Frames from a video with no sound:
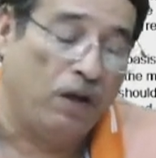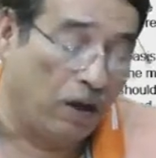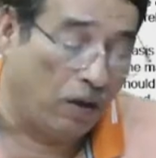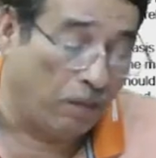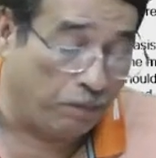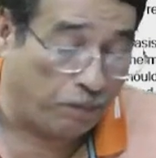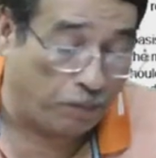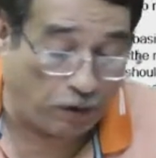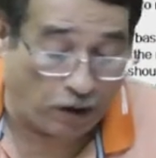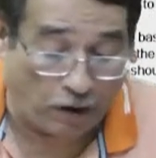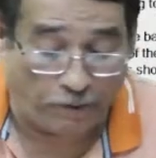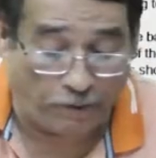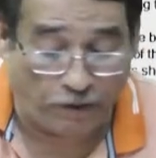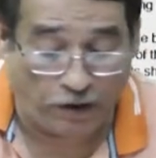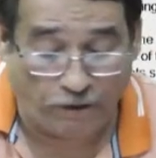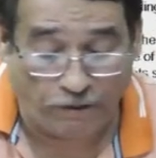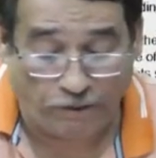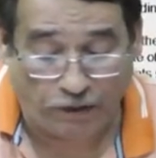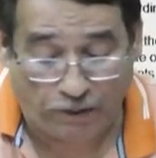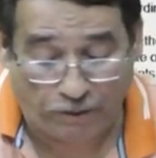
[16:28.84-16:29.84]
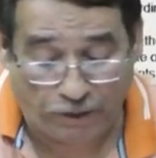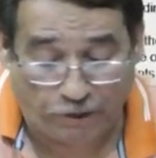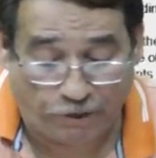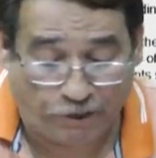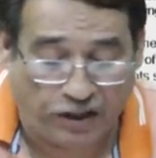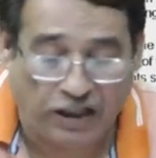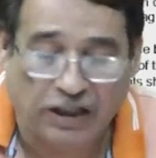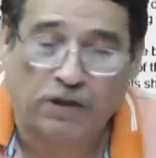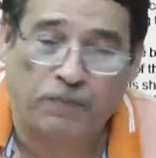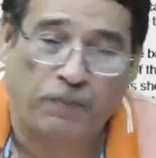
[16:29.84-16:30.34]
Problem will be
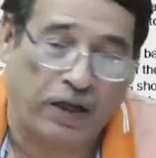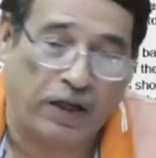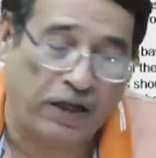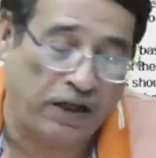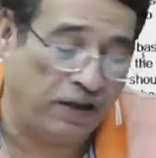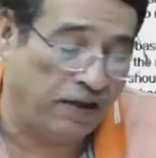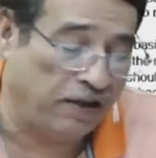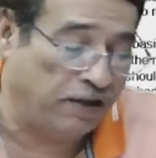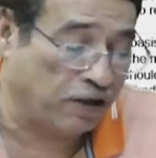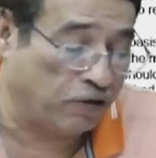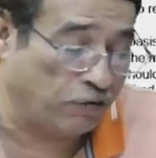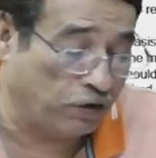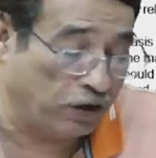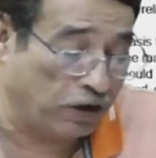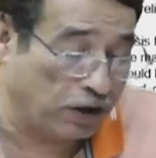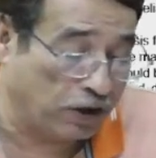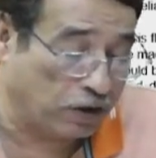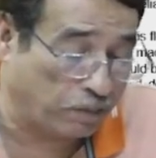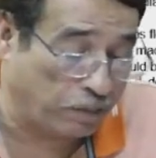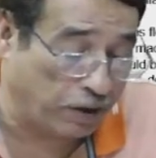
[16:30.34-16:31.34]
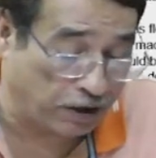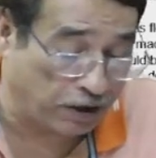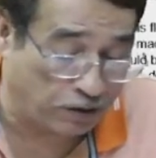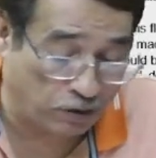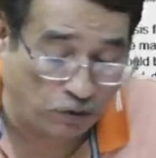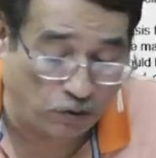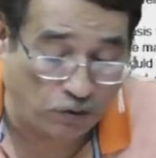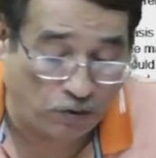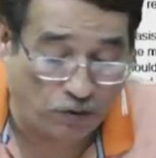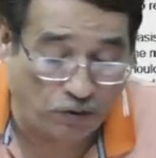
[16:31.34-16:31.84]
faced by us with respect
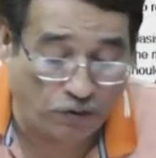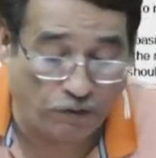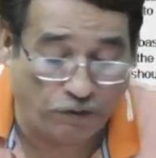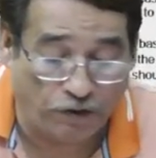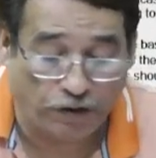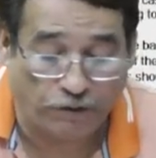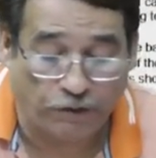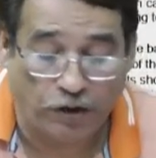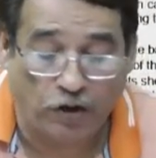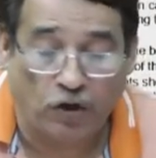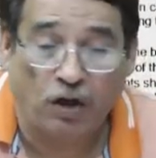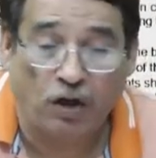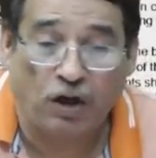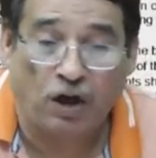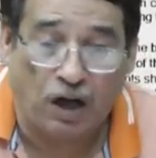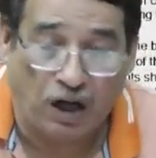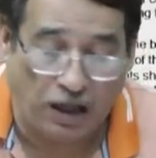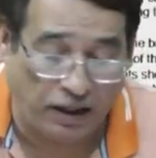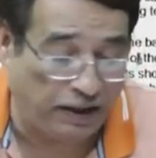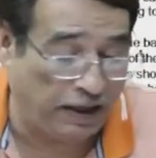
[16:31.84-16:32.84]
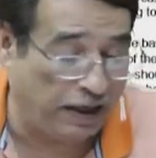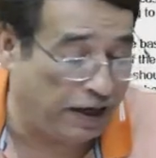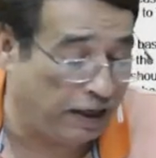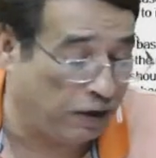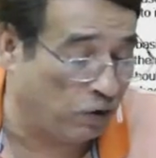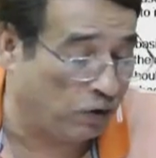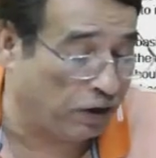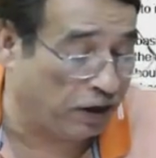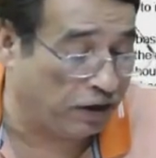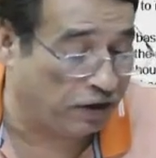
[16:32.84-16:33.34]
to what we call
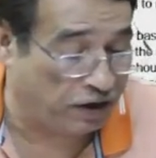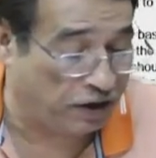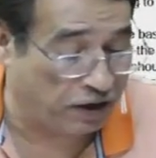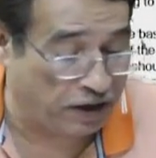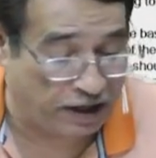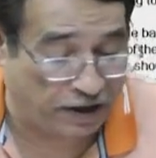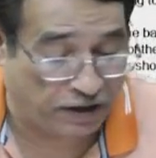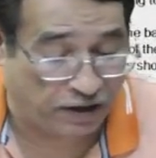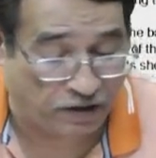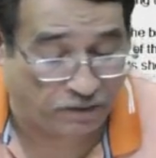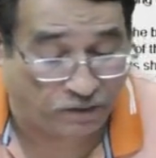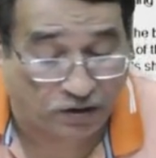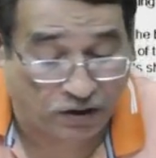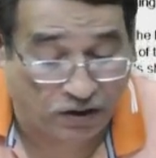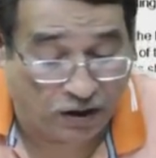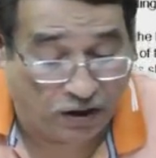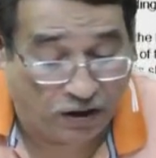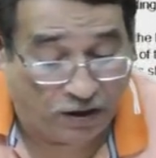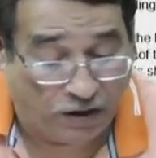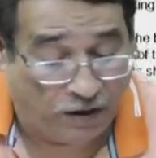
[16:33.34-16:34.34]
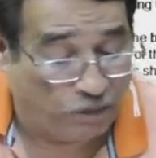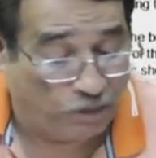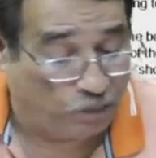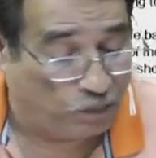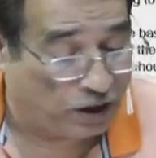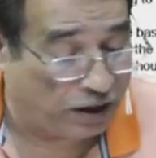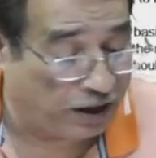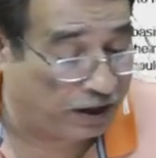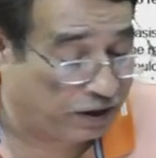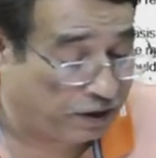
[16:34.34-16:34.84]
unallocated items,
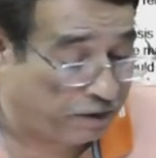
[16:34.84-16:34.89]
correct.